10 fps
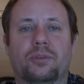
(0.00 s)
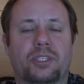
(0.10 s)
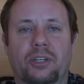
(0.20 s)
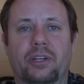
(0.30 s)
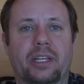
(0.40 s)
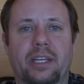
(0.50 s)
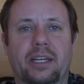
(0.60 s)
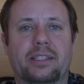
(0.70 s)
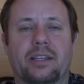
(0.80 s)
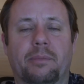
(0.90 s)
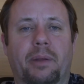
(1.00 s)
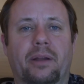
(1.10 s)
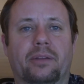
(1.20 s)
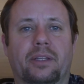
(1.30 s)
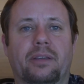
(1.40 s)
Siri does it.
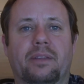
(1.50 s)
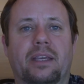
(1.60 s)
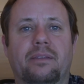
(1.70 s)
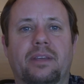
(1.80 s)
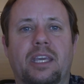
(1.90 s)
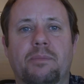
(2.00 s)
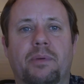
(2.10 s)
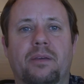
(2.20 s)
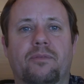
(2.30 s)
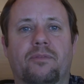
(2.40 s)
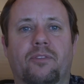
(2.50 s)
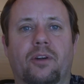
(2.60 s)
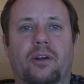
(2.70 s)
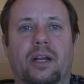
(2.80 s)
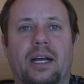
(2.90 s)
Apparently, they keep it
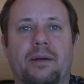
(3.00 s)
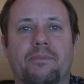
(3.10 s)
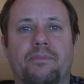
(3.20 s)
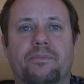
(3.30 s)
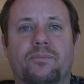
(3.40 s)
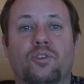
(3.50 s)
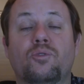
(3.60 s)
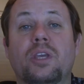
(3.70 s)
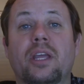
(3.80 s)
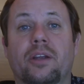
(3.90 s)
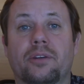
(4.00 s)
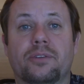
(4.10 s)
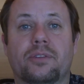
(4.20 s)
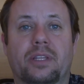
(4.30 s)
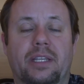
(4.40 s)
for um, two
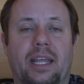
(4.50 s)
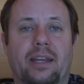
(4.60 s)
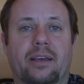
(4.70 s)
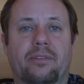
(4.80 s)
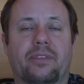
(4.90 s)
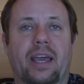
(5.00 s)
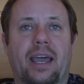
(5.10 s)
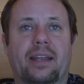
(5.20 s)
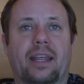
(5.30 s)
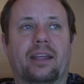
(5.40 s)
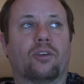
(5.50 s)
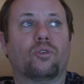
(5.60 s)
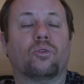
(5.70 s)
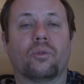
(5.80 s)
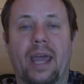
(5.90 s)
years the data of that, and
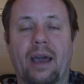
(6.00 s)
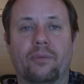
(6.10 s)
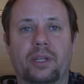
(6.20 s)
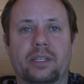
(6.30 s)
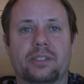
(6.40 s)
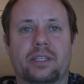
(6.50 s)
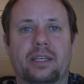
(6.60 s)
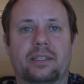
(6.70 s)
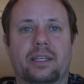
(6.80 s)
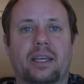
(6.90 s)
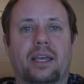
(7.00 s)
Google Now does it